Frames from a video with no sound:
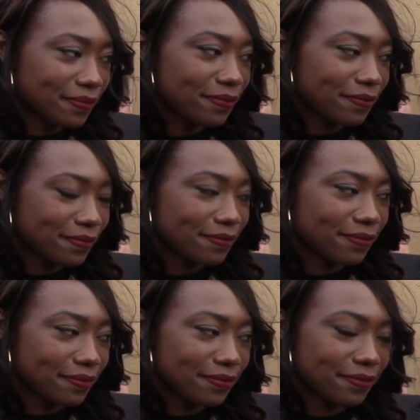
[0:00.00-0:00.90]

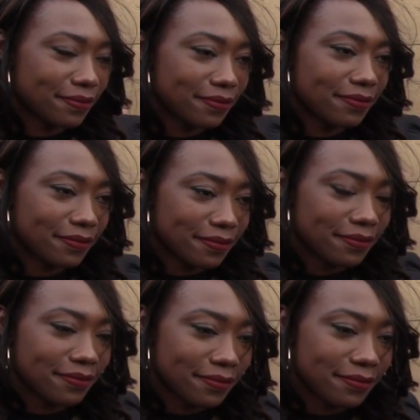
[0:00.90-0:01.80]

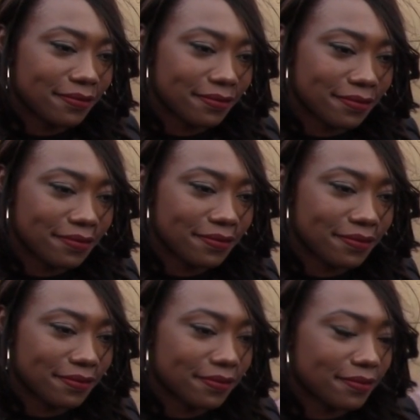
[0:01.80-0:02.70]

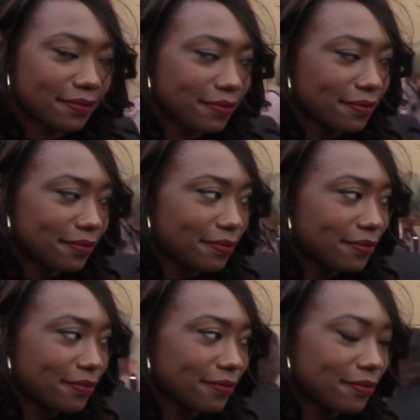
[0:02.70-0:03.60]

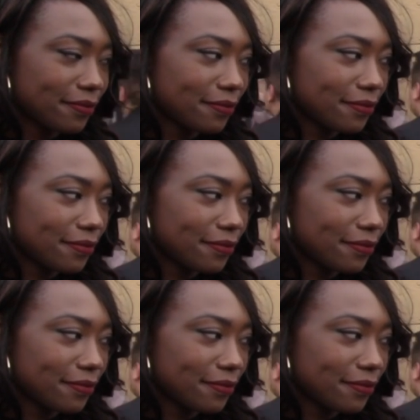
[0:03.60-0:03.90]
[no speech]